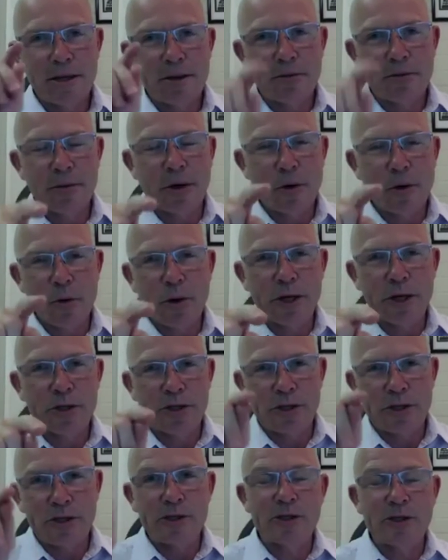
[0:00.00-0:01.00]

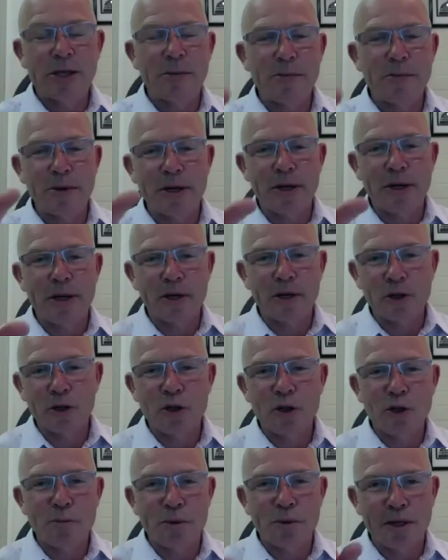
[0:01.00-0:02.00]
request, there's somebody, a
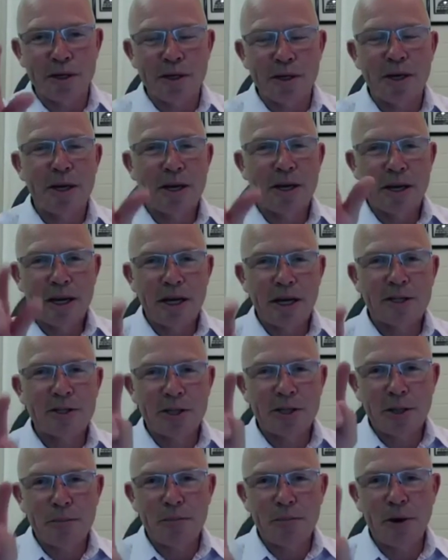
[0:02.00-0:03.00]
human,
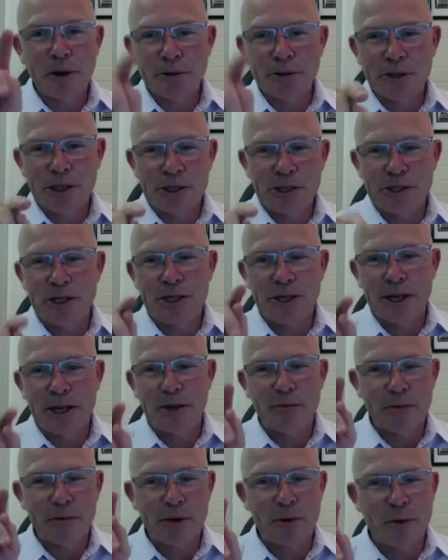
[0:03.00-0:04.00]
actually processing
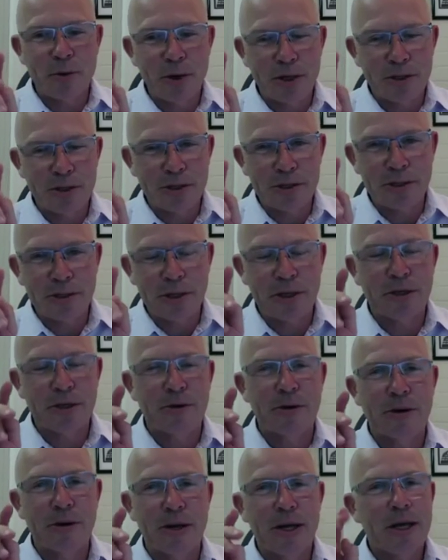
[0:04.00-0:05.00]
that request.
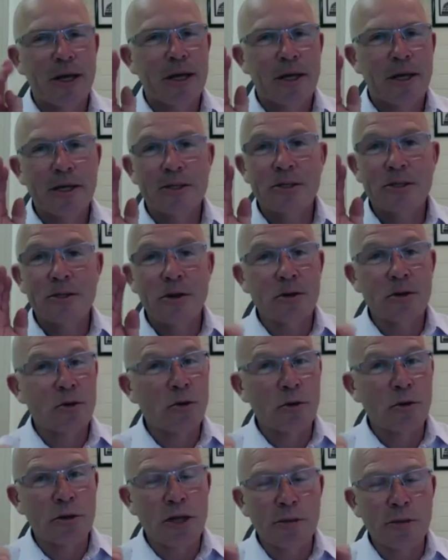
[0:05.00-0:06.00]
So it's not
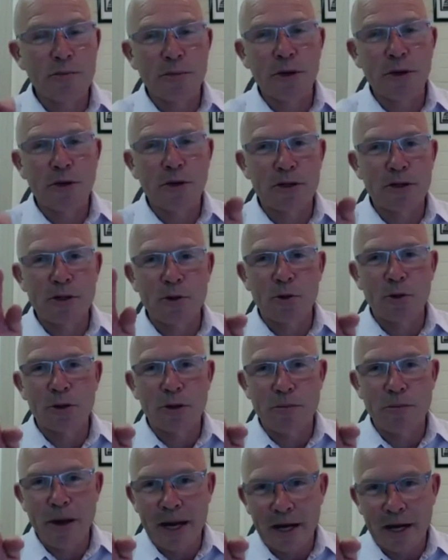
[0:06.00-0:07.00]
all computers and
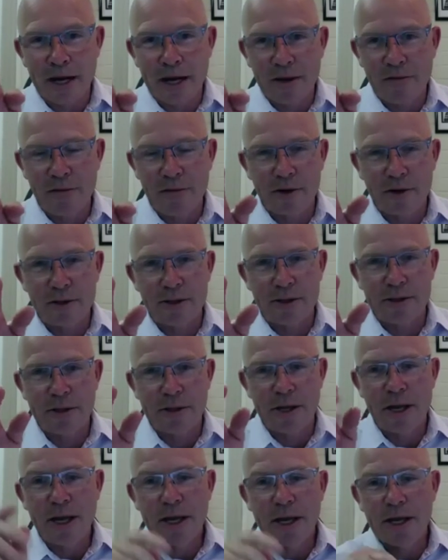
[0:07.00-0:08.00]
automatic,
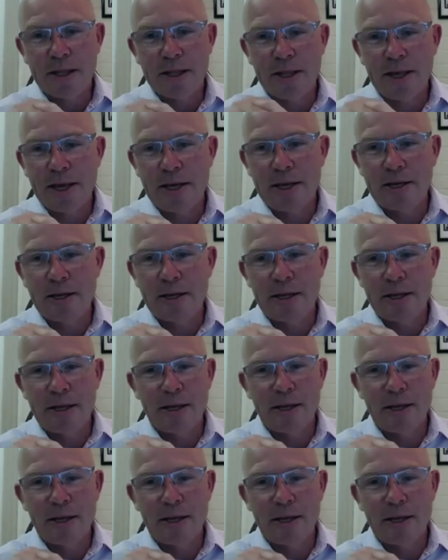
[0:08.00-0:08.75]
folks. At the end of